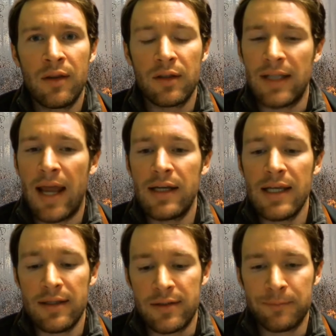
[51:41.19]
land
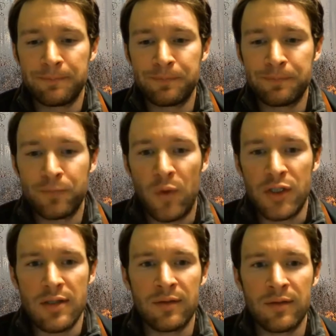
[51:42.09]
needs, which
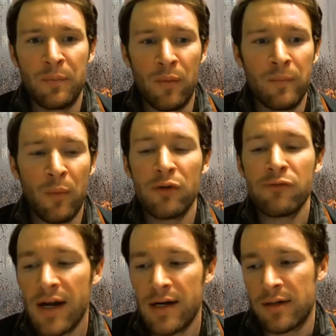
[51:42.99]
is more
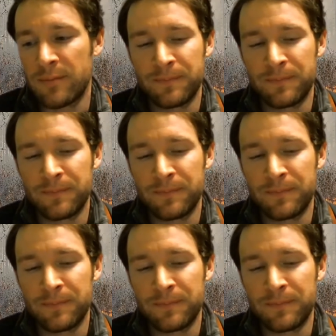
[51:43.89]
fire.